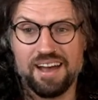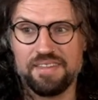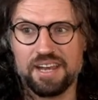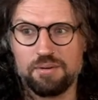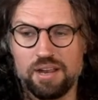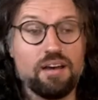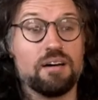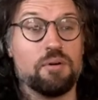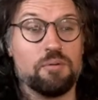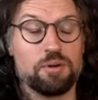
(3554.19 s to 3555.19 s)
And then he went,
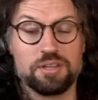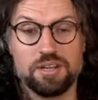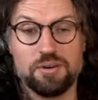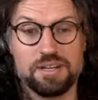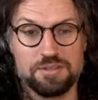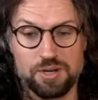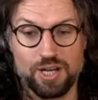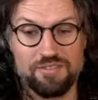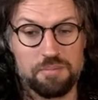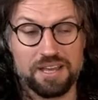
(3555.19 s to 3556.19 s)
oh, well, what do you know? I do
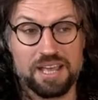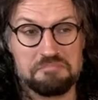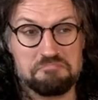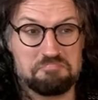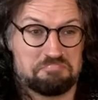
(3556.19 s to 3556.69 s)
economy picking.